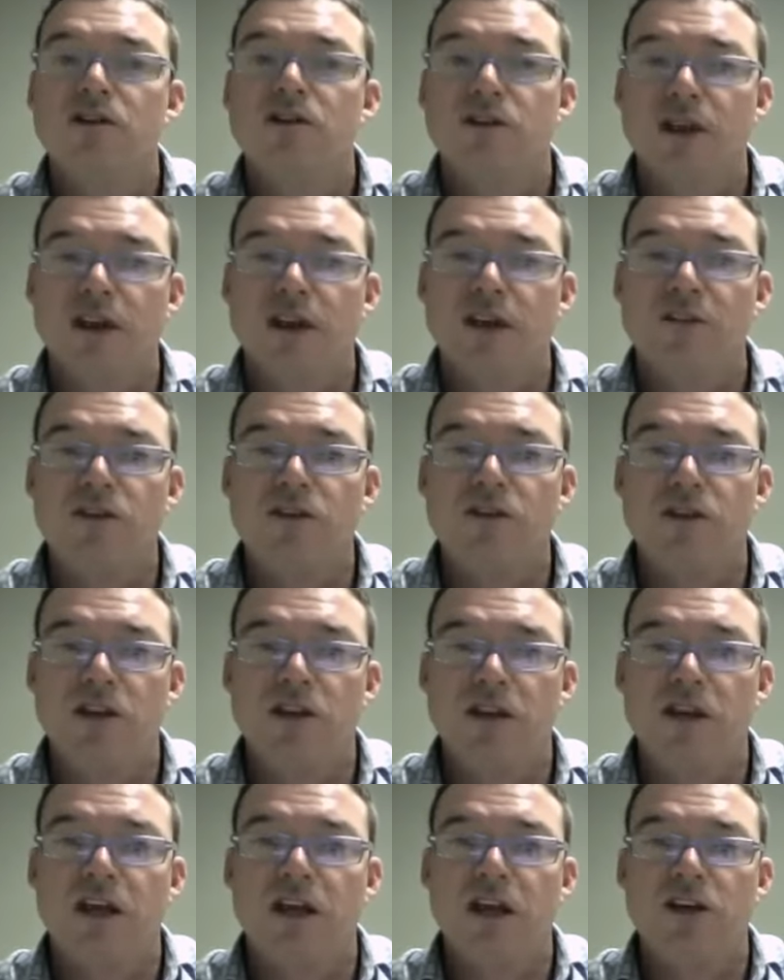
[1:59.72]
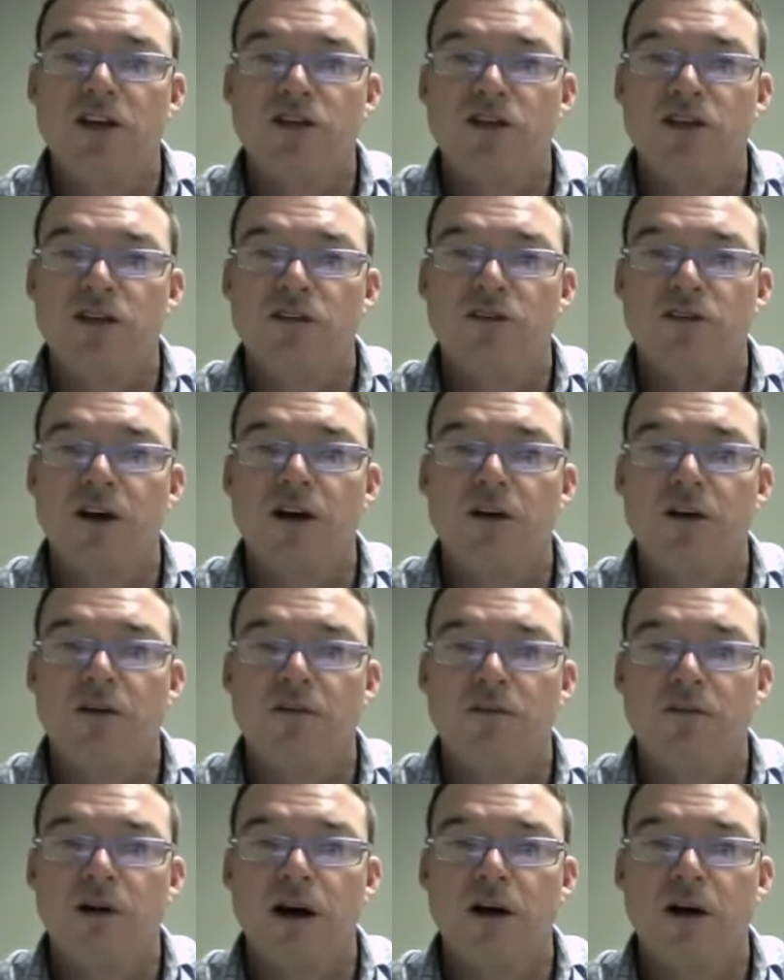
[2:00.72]
So that gives you an indication of
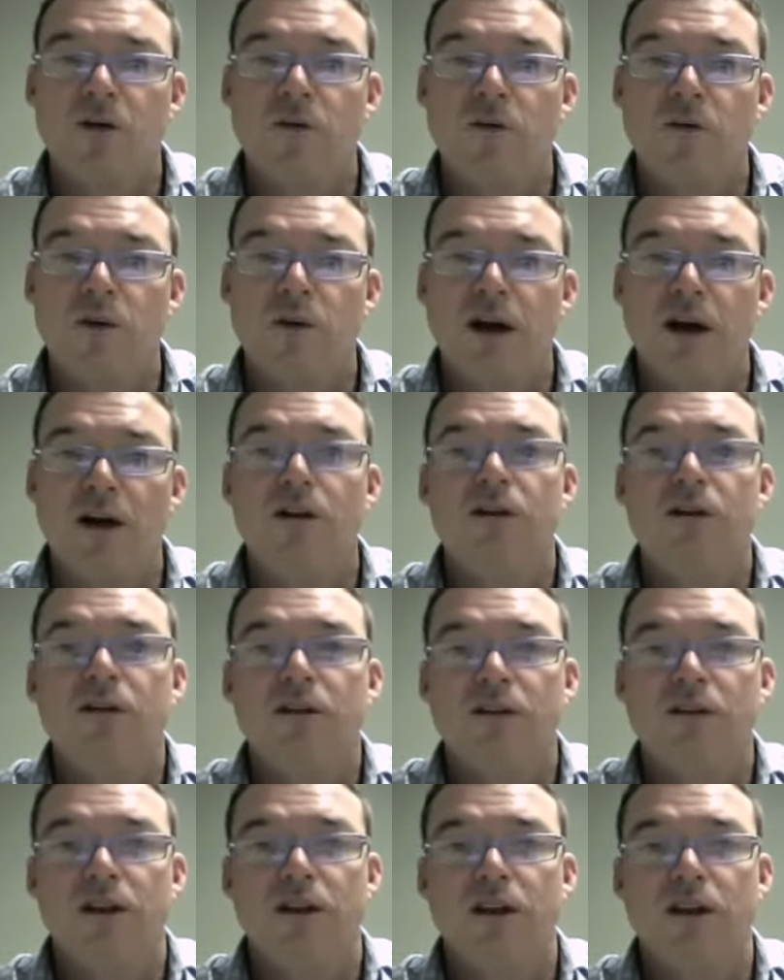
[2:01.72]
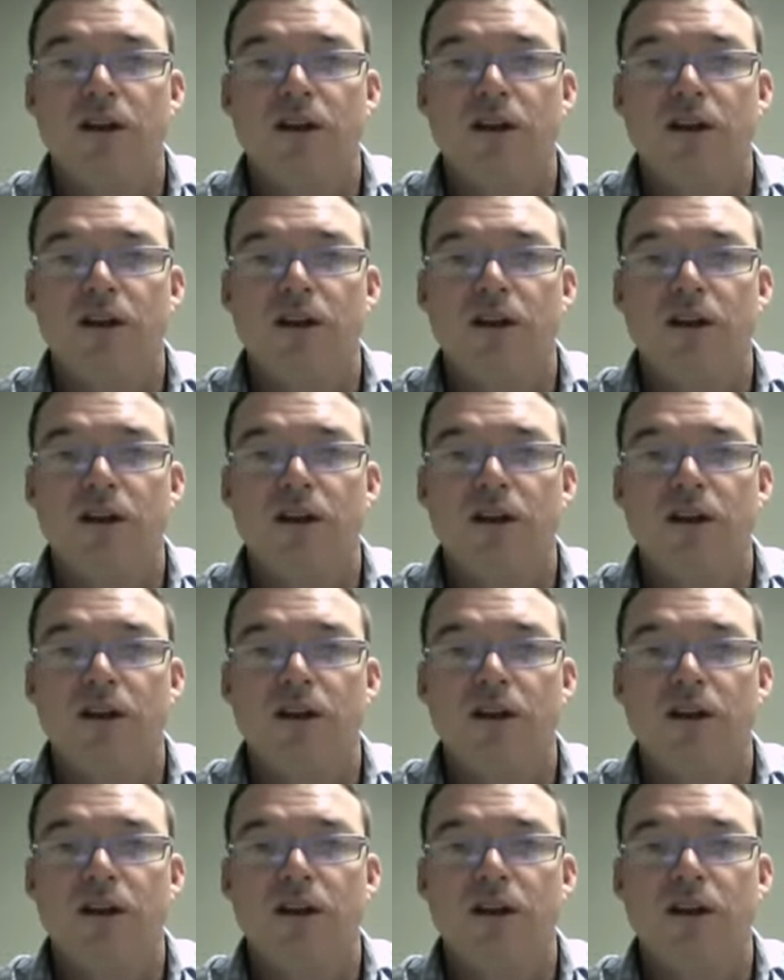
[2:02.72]
how well that